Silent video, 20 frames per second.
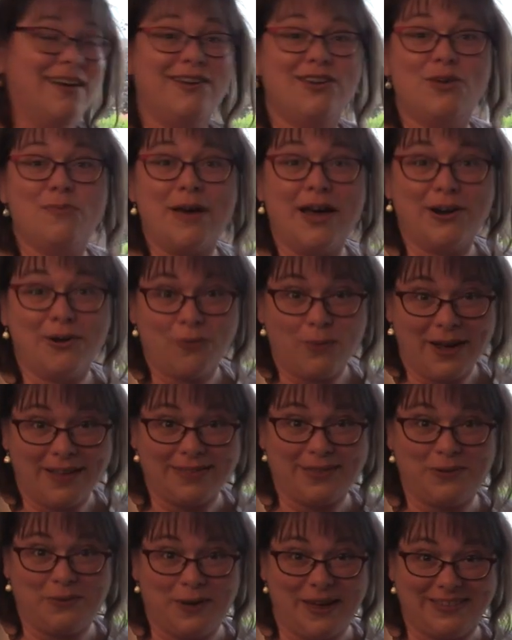no matter
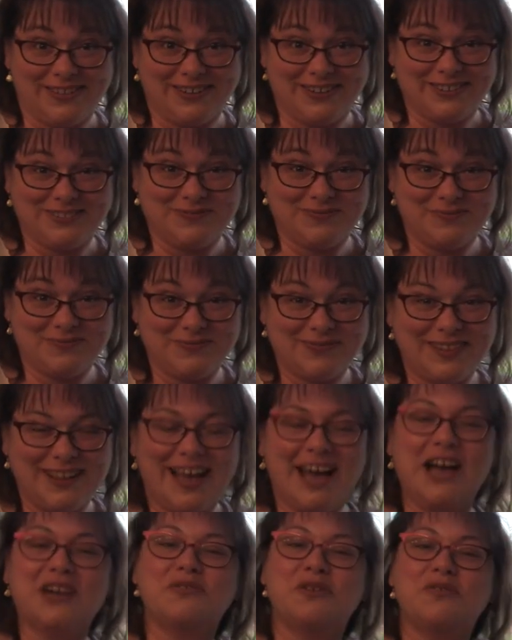what the weather.
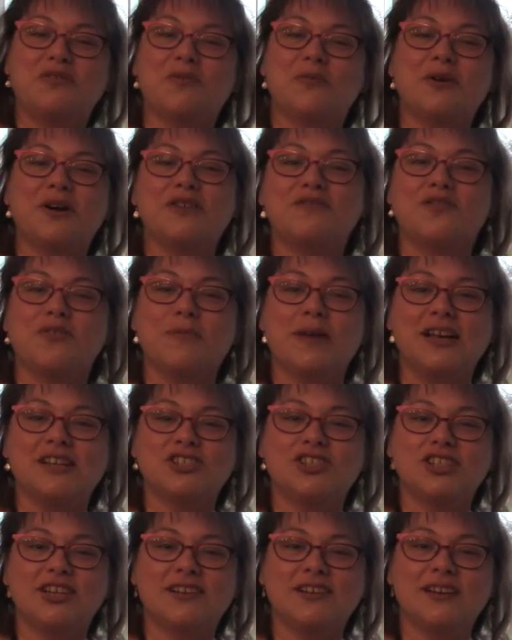Hungry for more
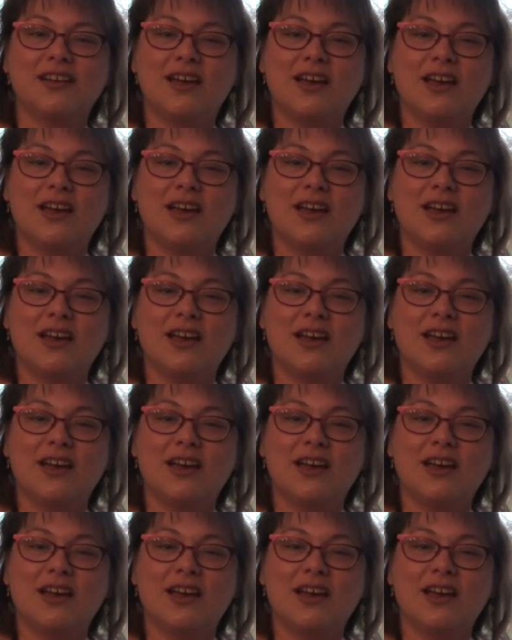information?